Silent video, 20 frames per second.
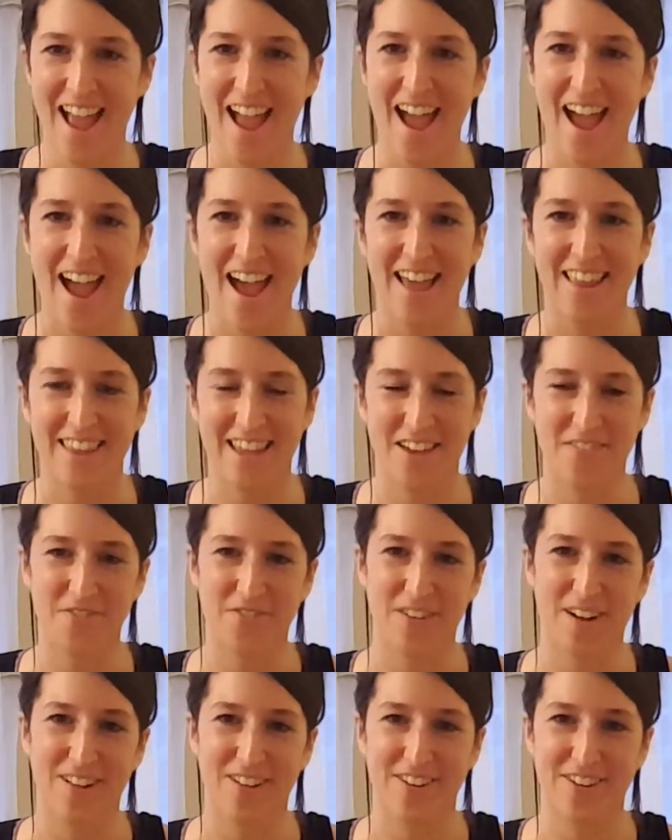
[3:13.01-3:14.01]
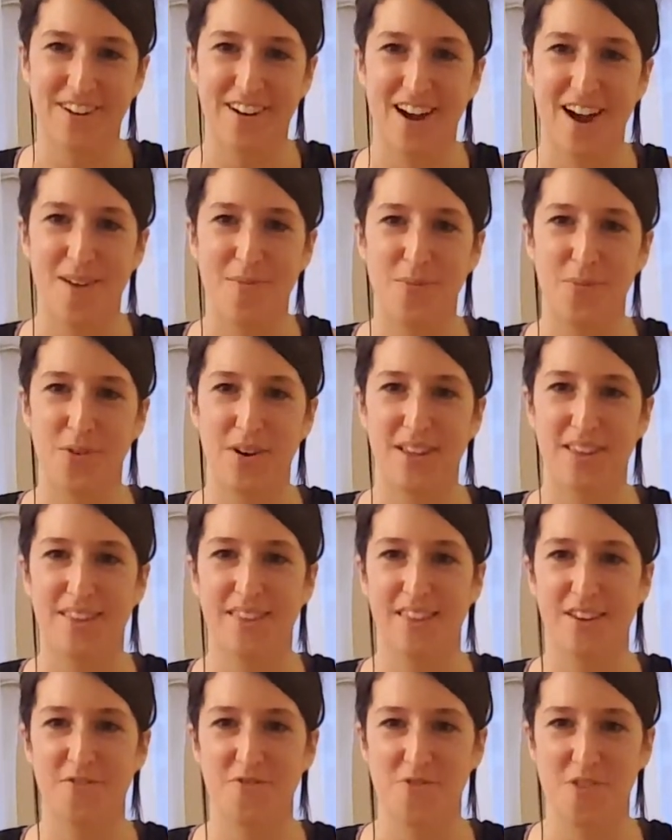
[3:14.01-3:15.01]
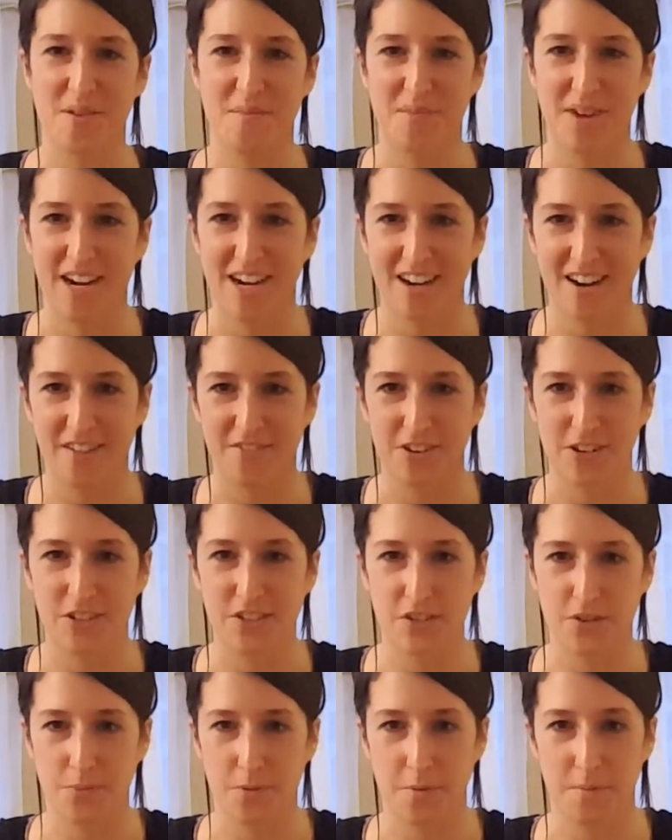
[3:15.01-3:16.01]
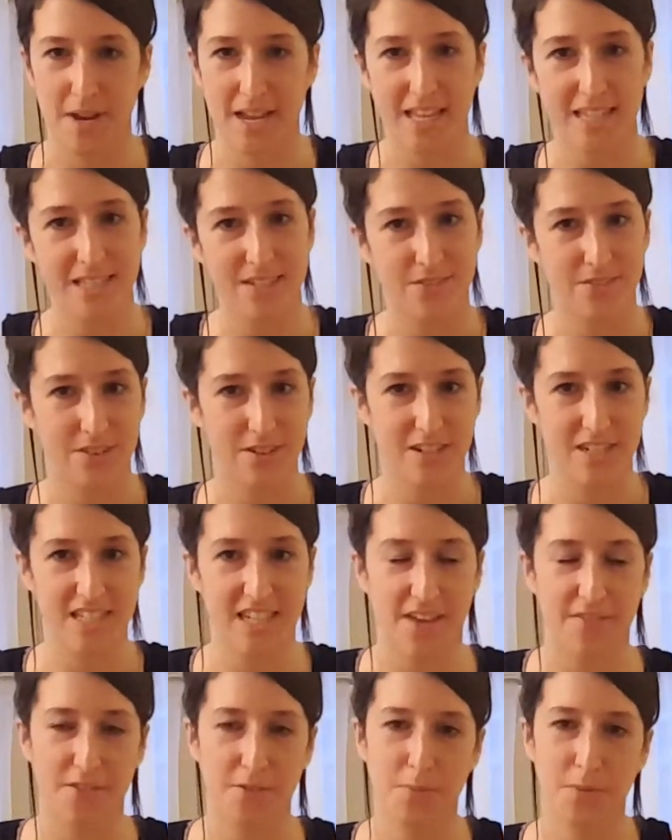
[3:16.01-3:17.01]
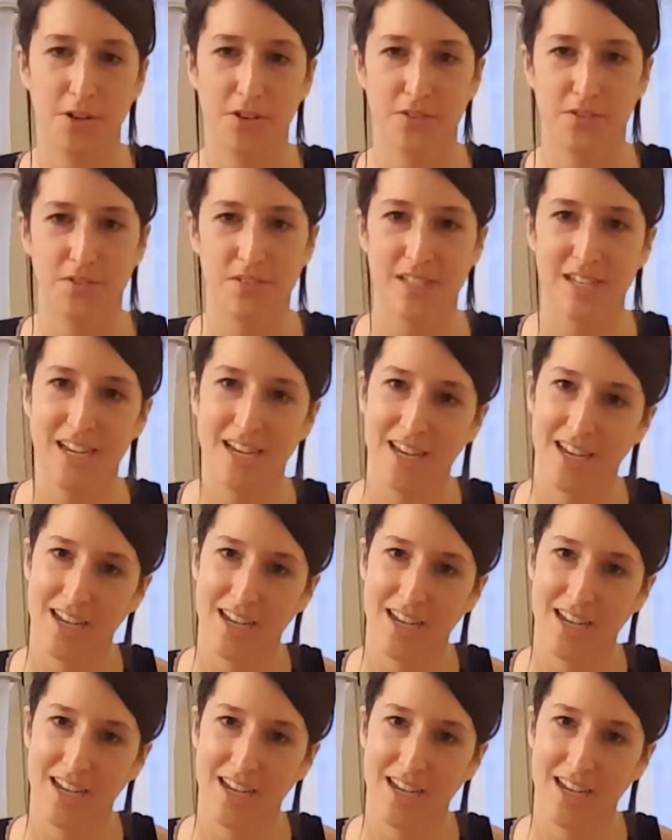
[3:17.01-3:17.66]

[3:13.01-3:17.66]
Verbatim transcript: and then followed up with one minute of your Supermans for seven moves.